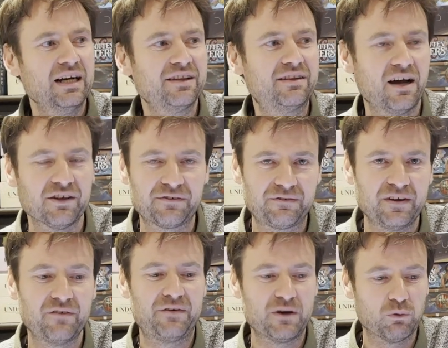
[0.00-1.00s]
does
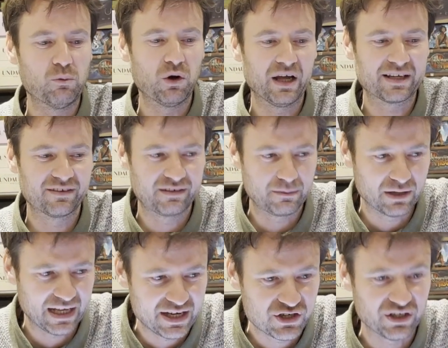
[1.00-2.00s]
feel more like a
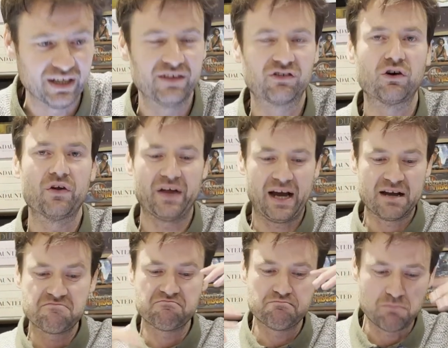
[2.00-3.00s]
simulation. It's got
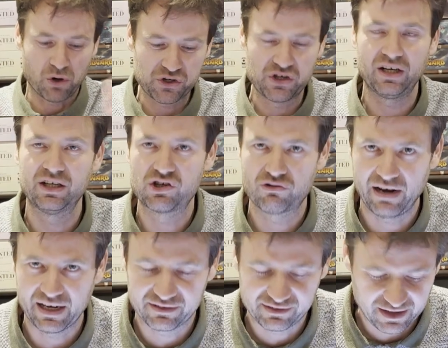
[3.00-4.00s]
that modular
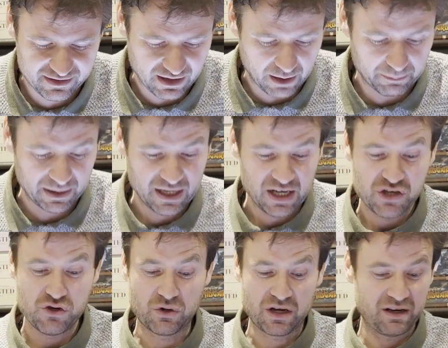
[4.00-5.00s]
track setup.
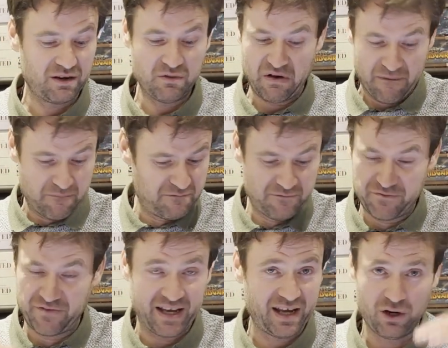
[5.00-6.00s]
You can
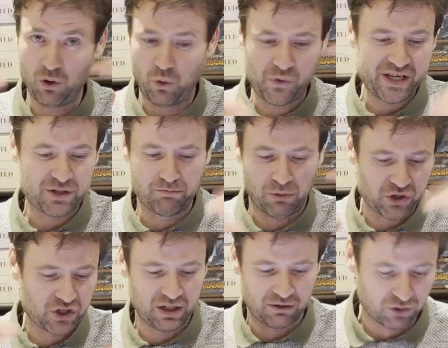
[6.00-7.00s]
fit in all these
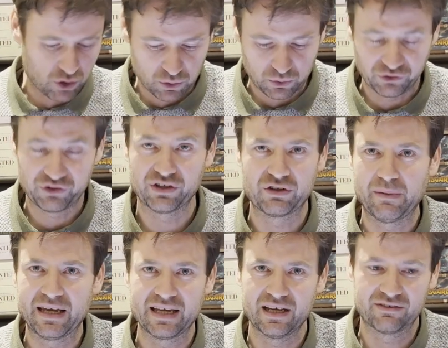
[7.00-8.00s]
modular rules to
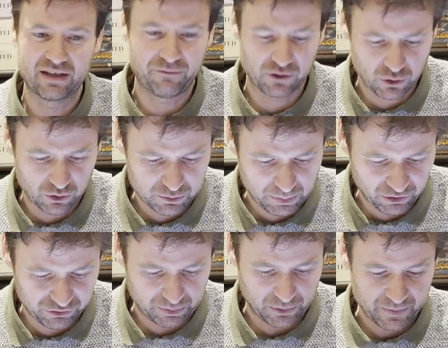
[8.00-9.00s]
make it as difficult as
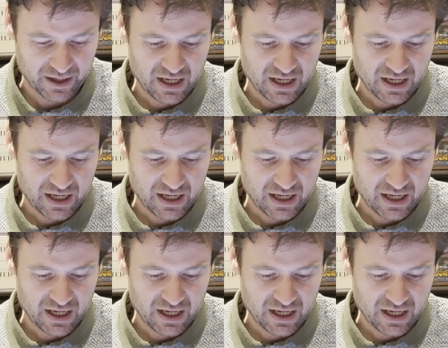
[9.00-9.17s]
possible.